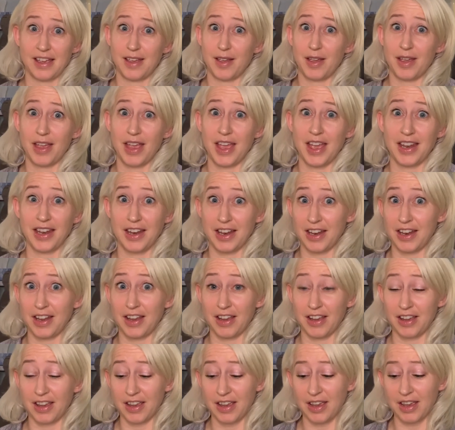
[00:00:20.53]
and
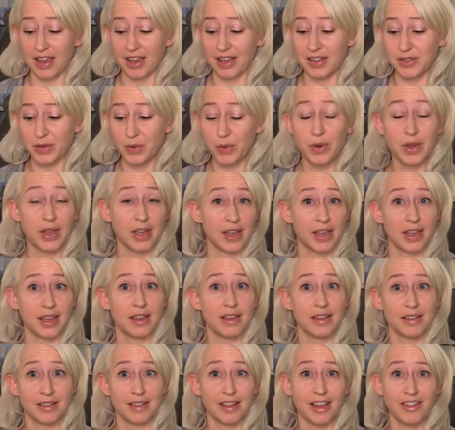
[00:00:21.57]
it's okay.
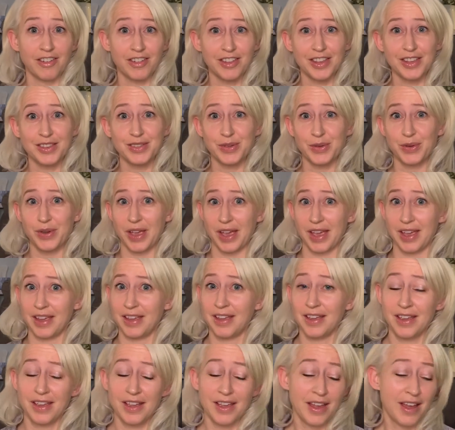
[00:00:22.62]
Everything's okay.
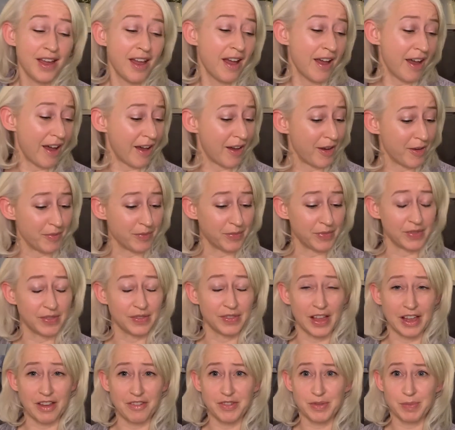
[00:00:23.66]
Um,
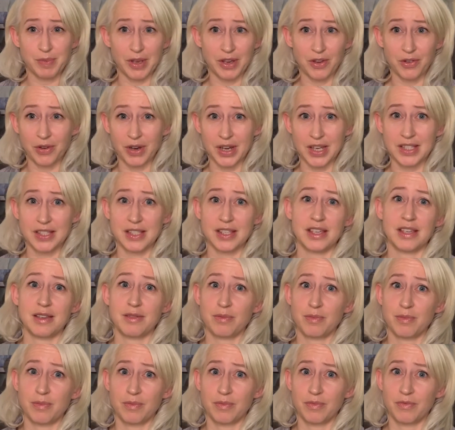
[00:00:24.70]
life's been crazy,
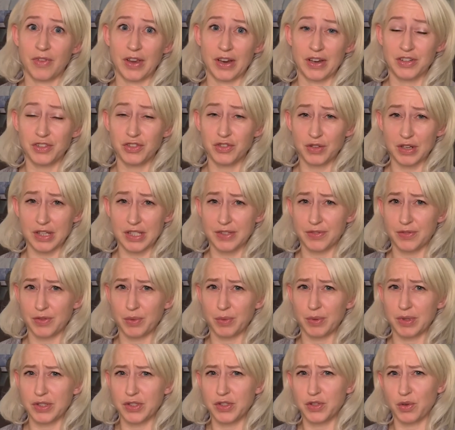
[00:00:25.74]
very stressful
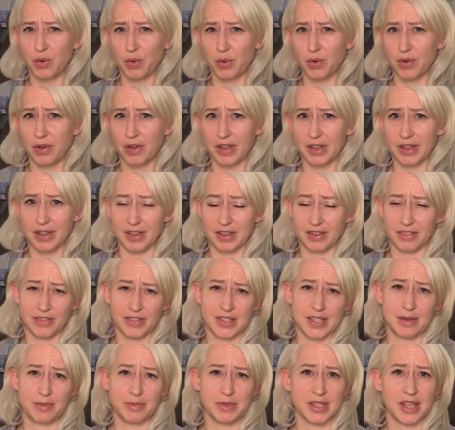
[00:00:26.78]
with school. It
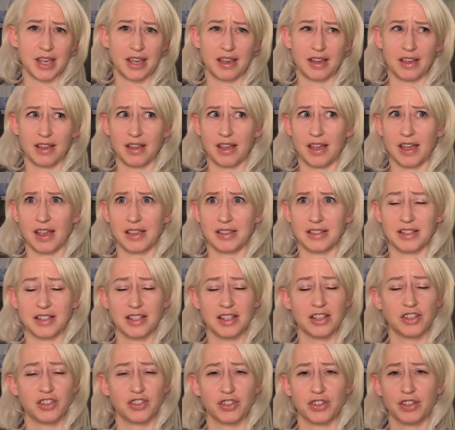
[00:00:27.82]
seems like as a
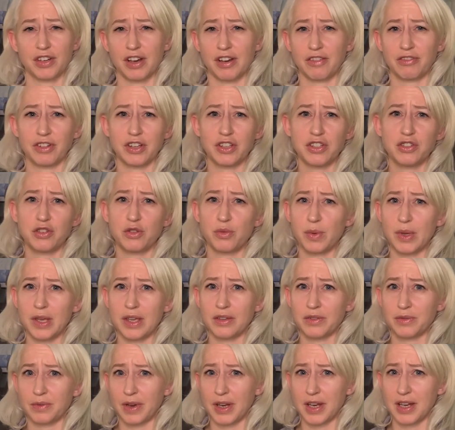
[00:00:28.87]
teacher every two weeks
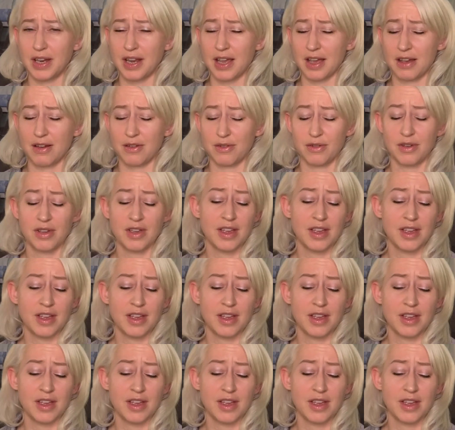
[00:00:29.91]
right now,